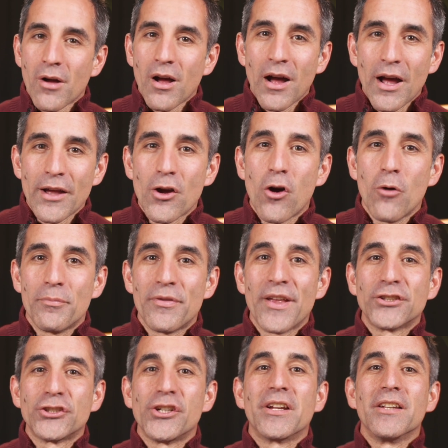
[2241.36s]
I hope
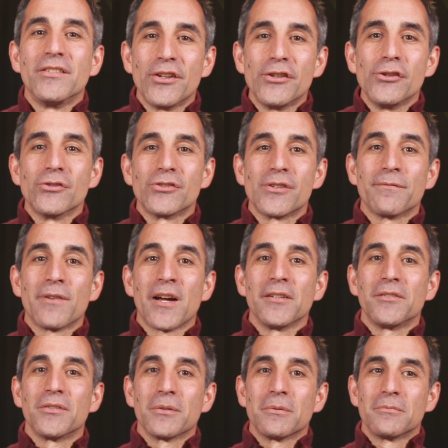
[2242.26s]
that she continues to
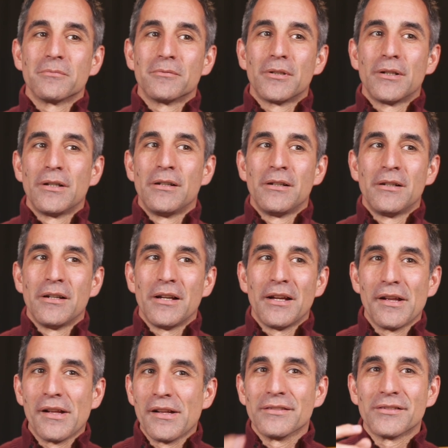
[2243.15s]
fight.
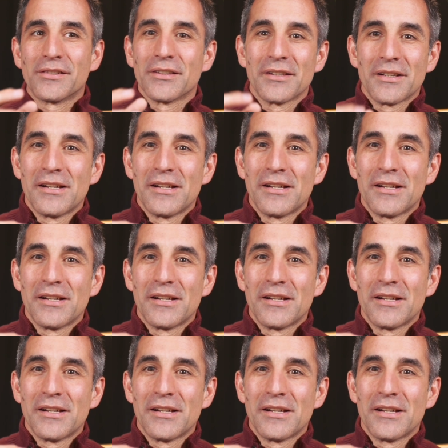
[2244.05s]
And